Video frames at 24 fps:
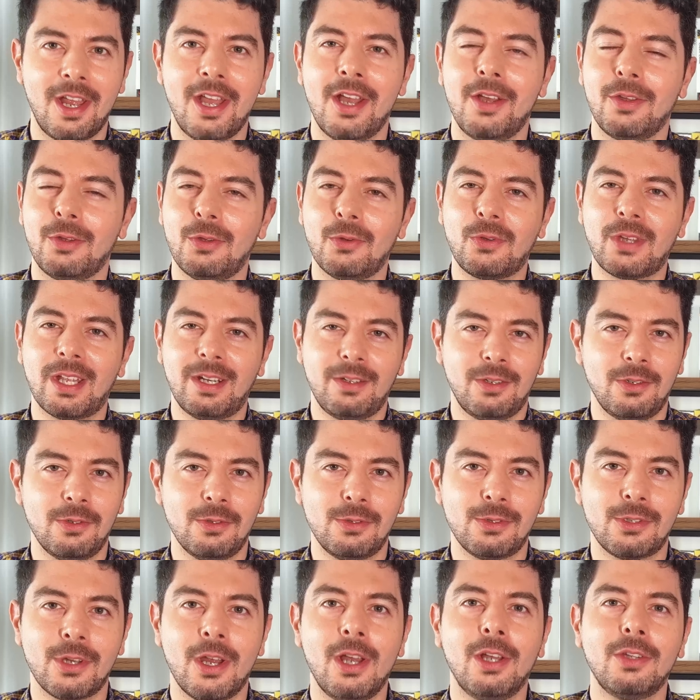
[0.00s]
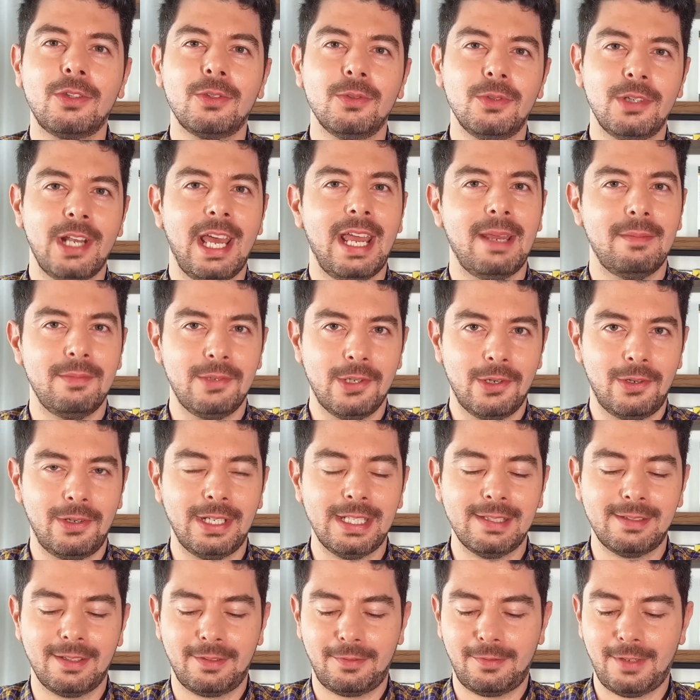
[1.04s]
you can use to name your
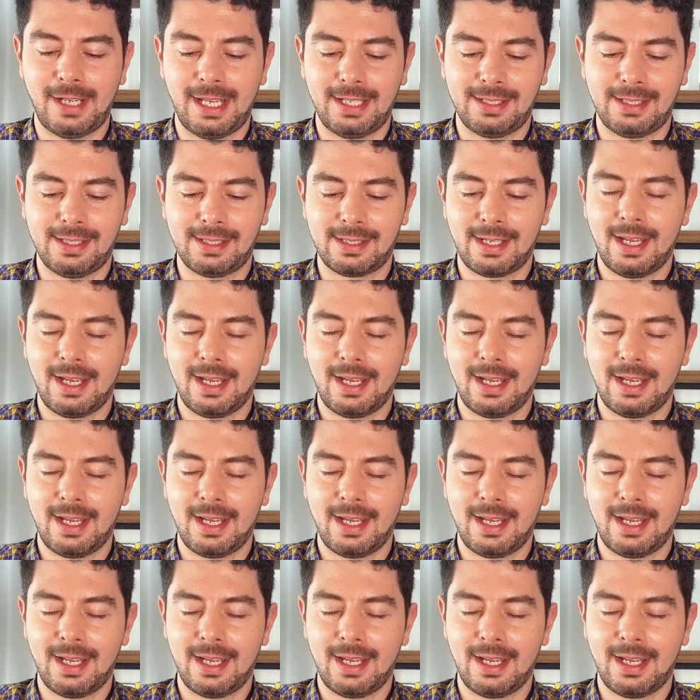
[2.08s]
interfaces.